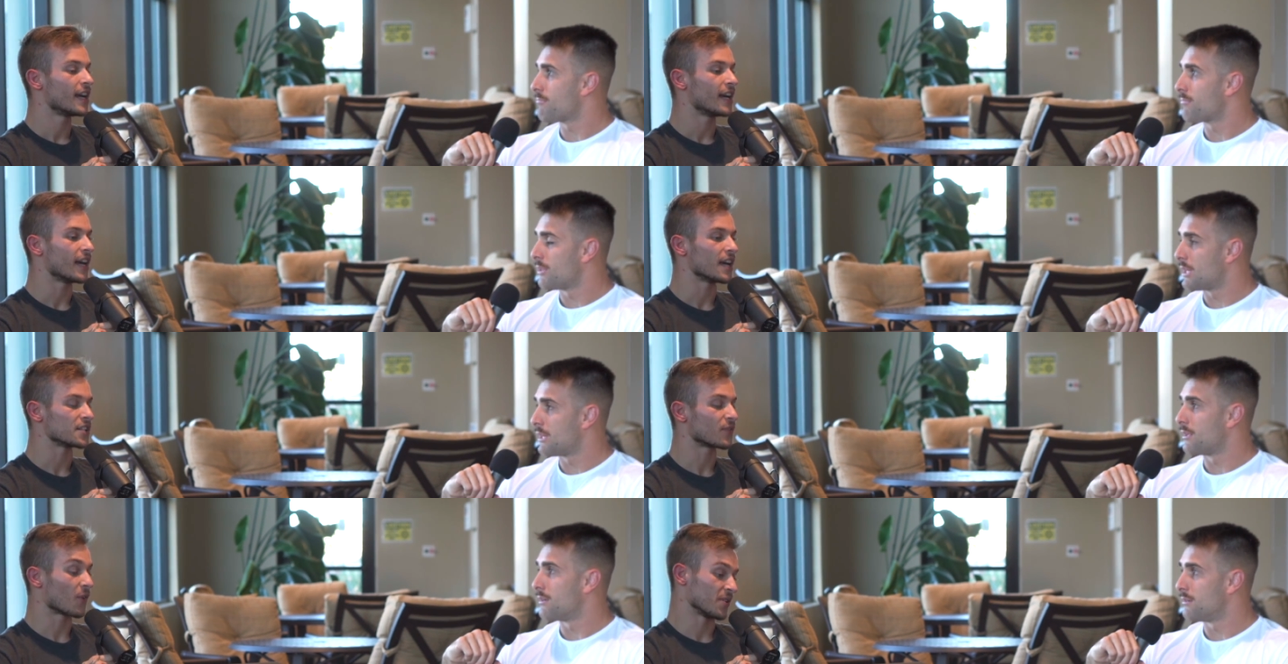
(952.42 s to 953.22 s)

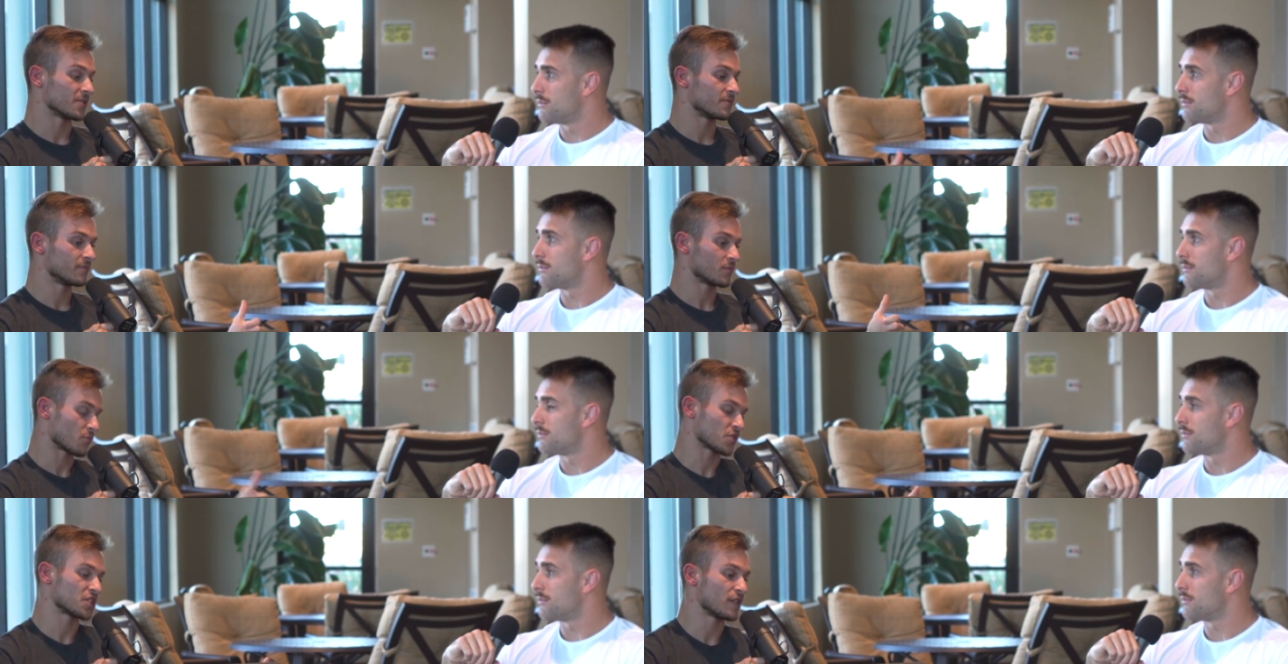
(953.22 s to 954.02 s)
Speaker 1: as far as
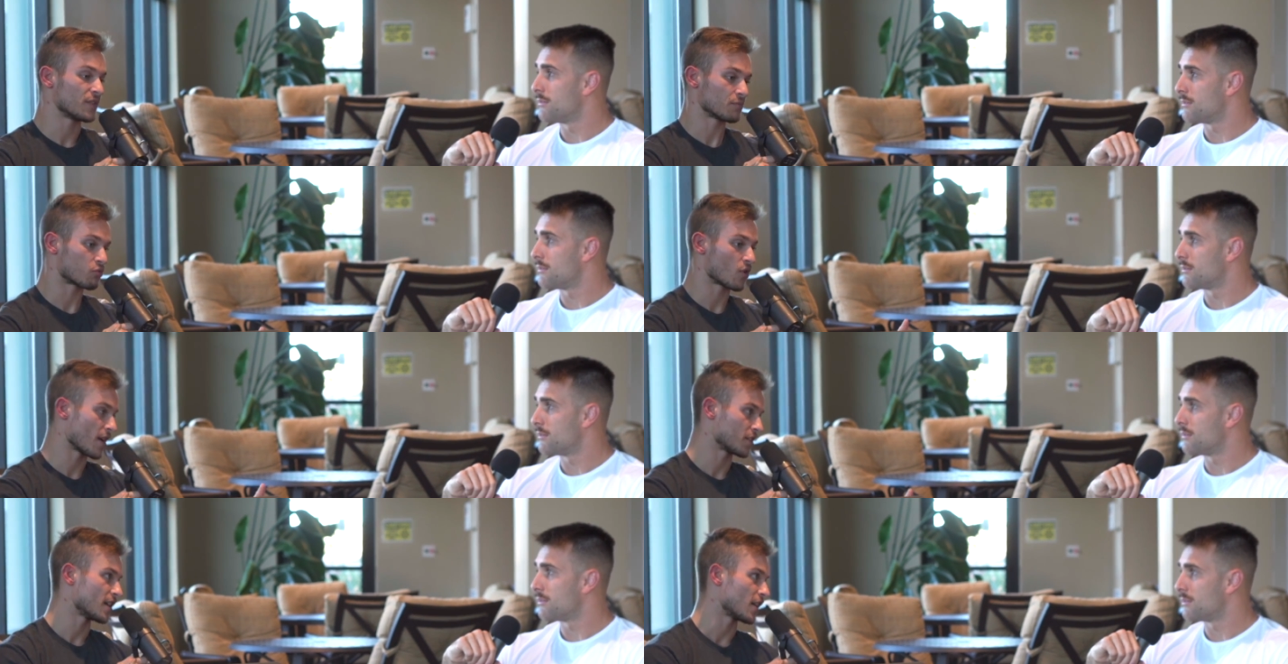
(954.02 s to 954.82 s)
receiving the
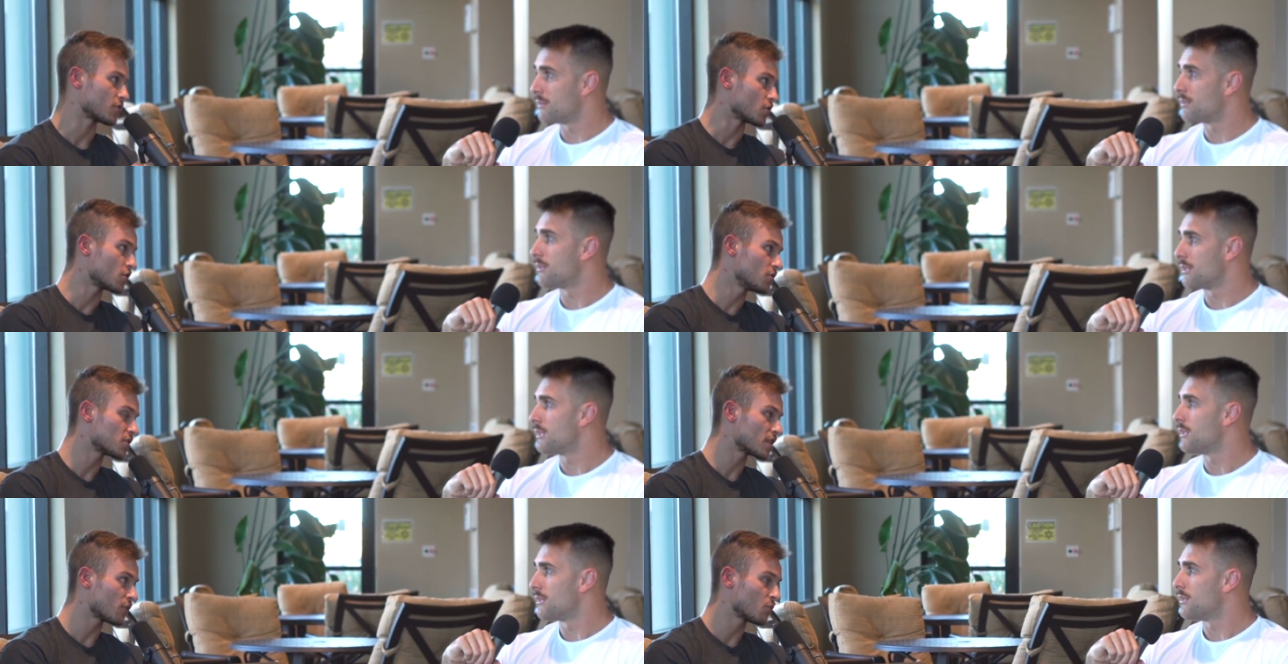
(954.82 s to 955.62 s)
product to actually shoot
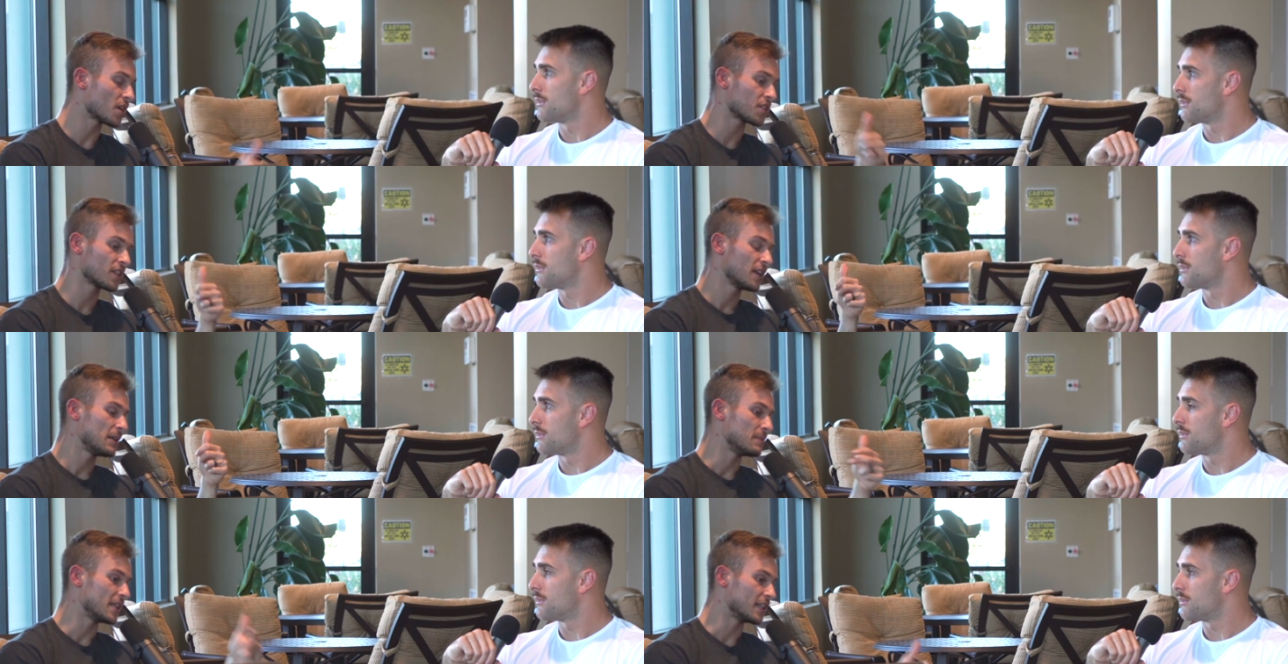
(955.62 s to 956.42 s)
stuff with,
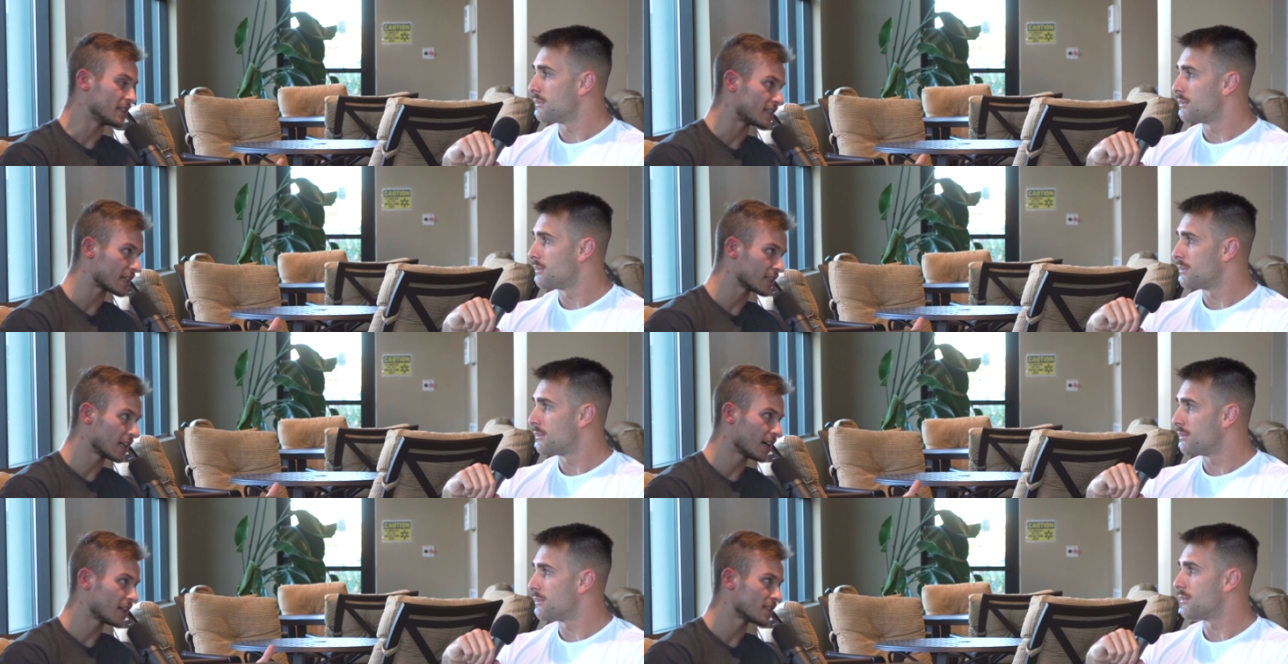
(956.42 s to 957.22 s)
meeting
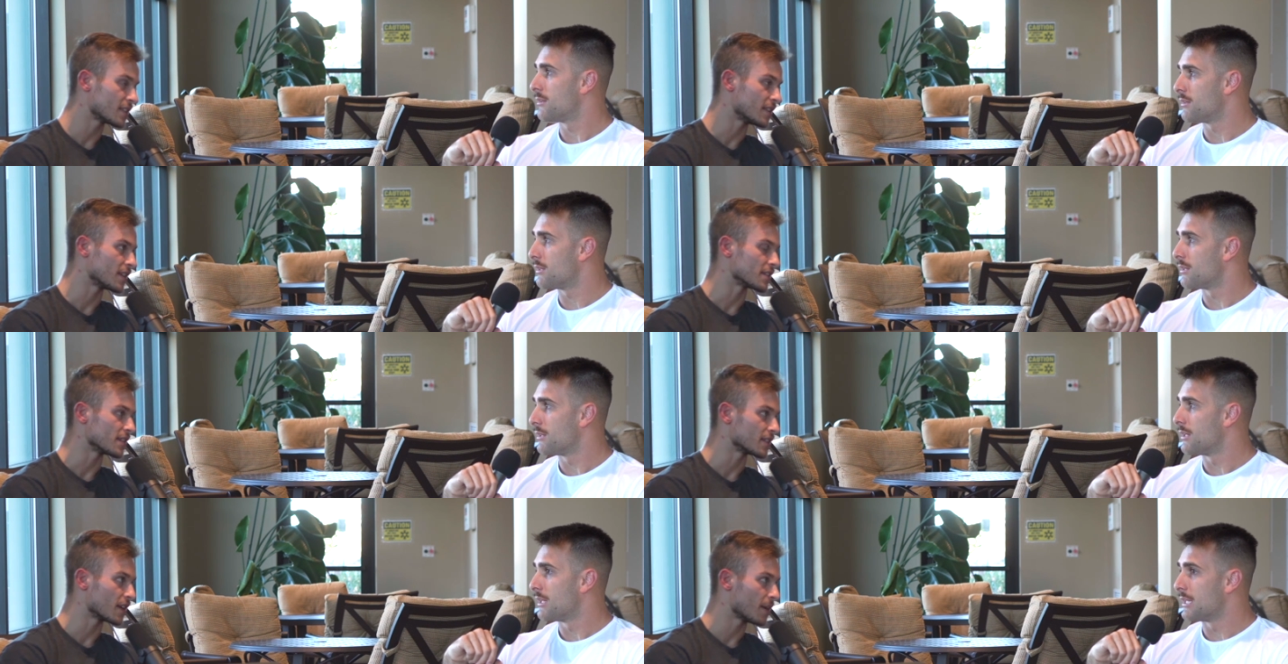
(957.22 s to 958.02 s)
deadlines, and things
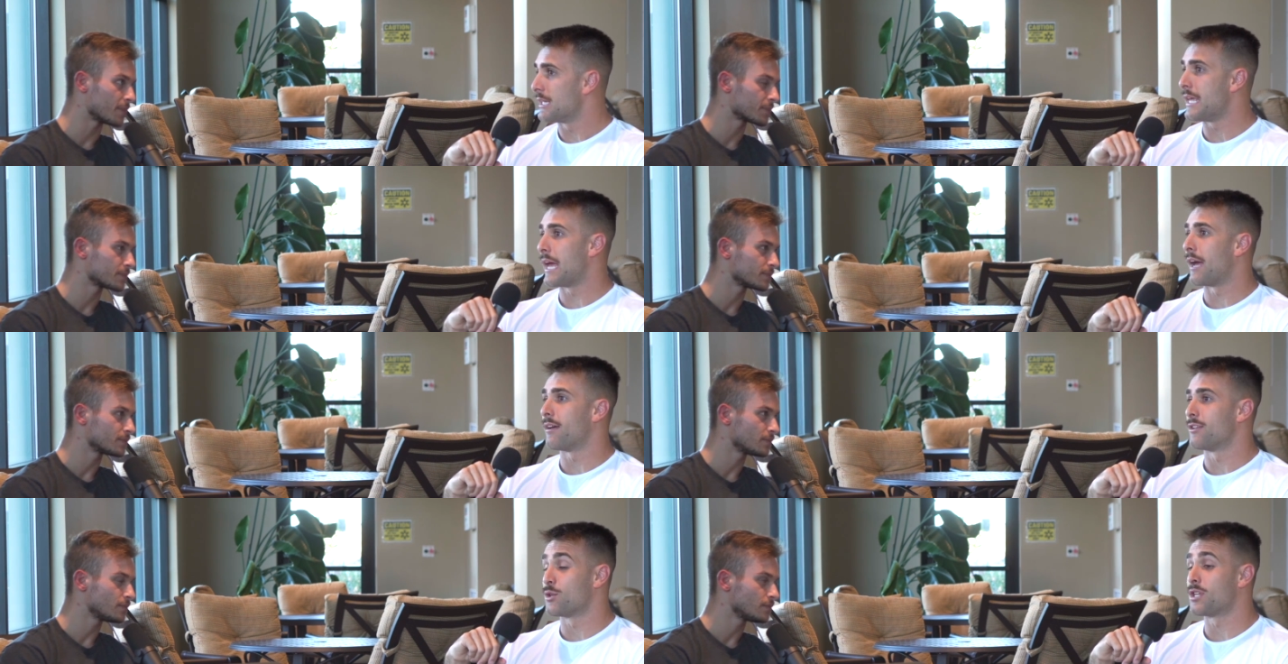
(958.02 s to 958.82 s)
like that.
Speaker 2: Yeah.
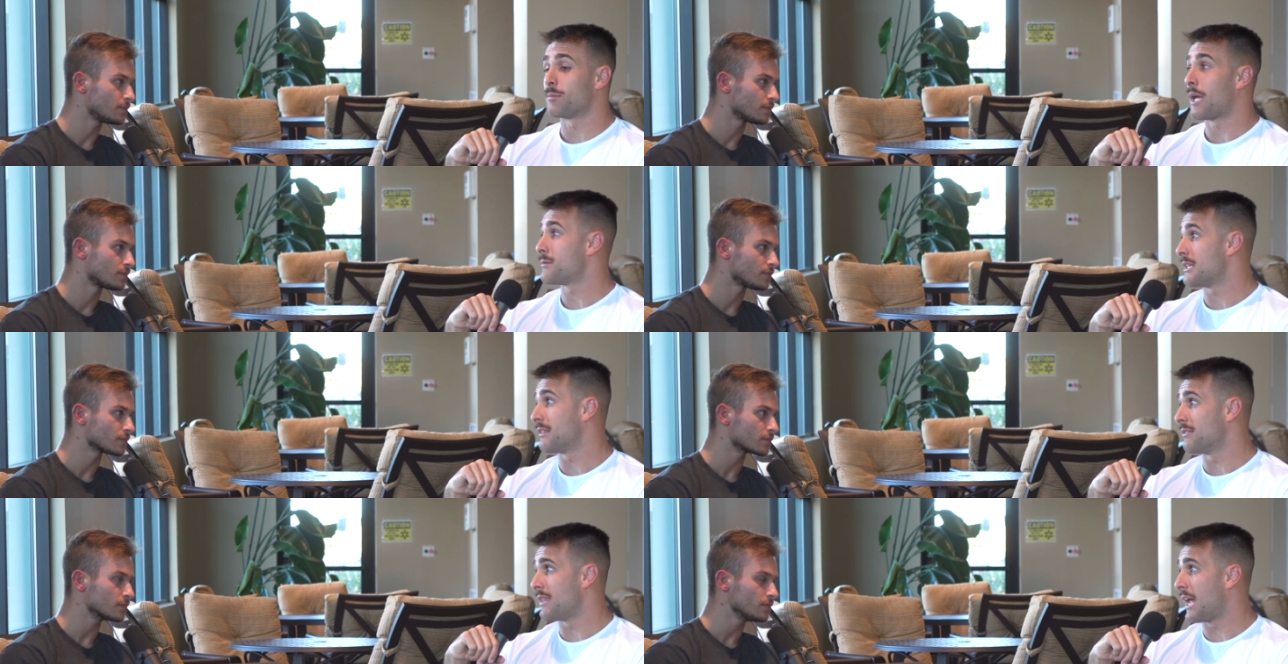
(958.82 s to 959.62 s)
So sometimes
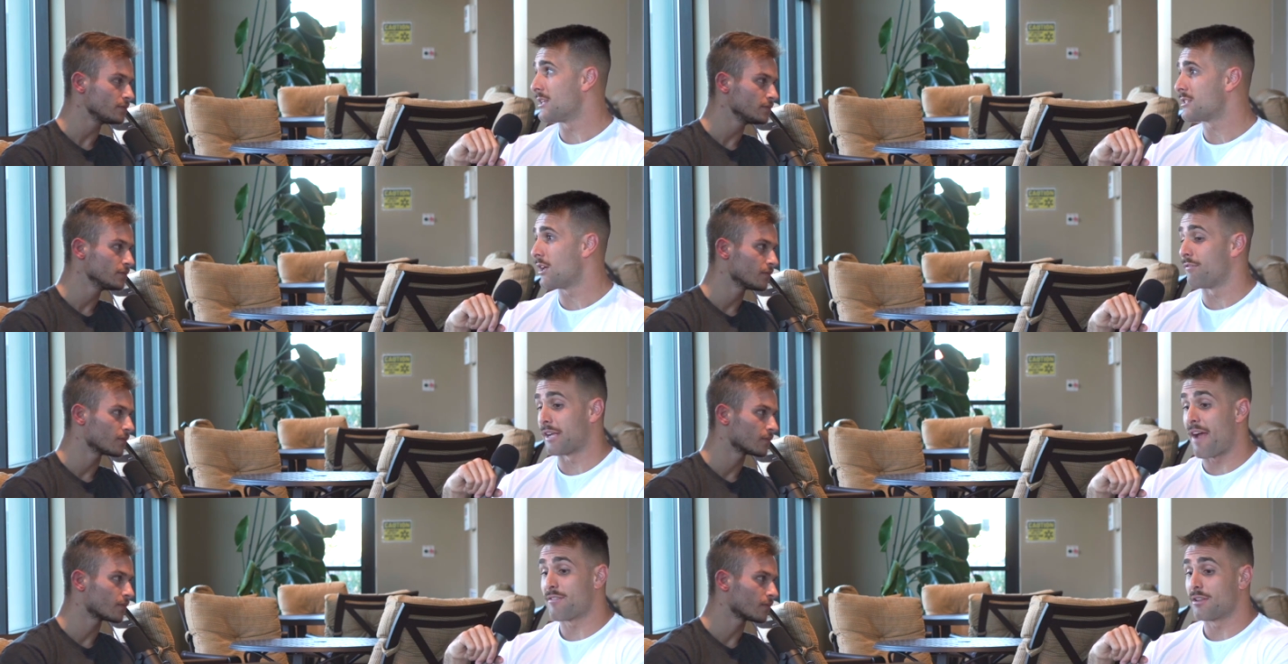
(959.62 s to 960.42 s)
that is tough.
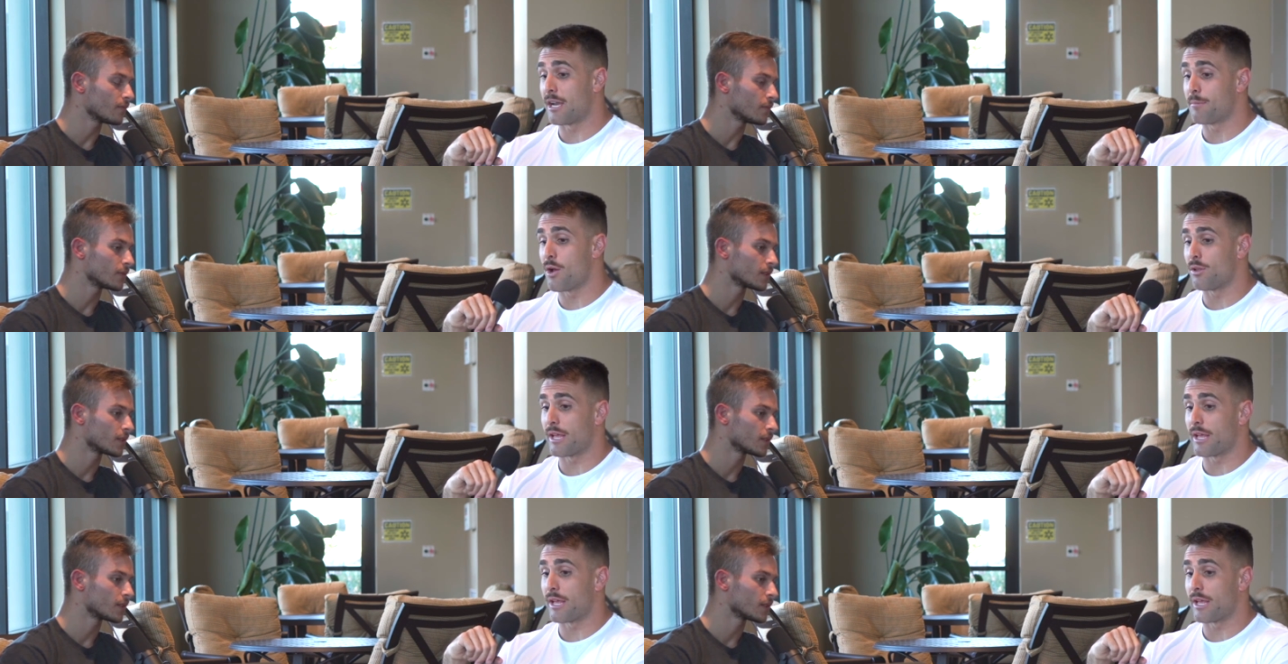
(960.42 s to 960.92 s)
Like I have to let them know,